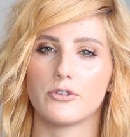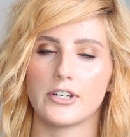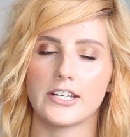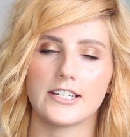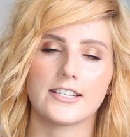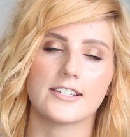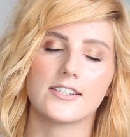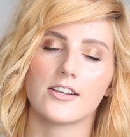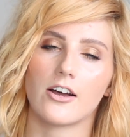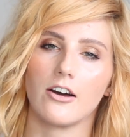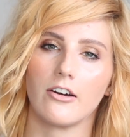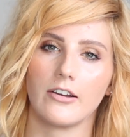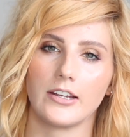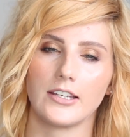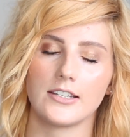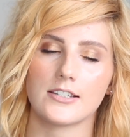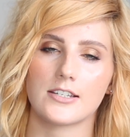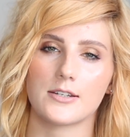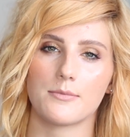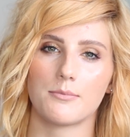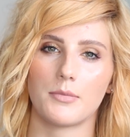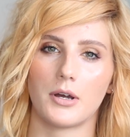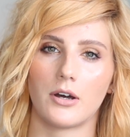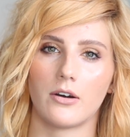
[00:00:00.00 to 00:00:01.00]

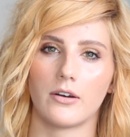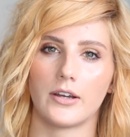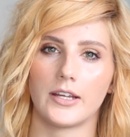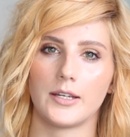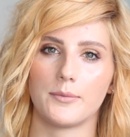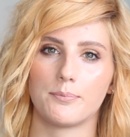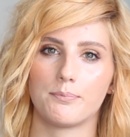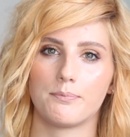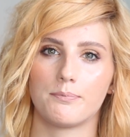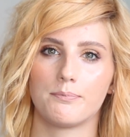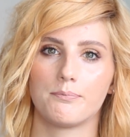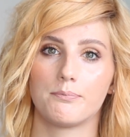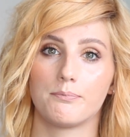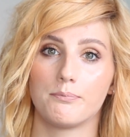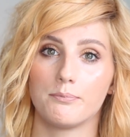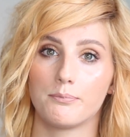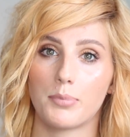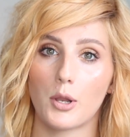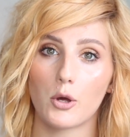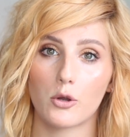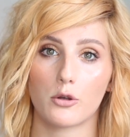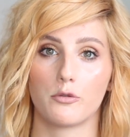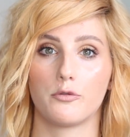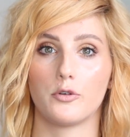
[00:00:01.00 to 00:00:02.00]
redesigned my
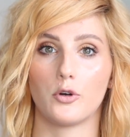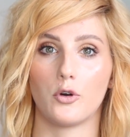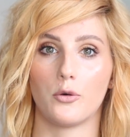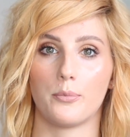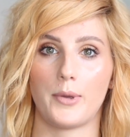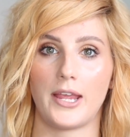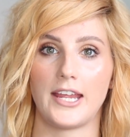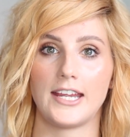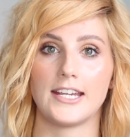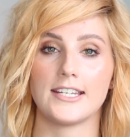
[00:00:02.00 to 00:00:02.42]
blog for me.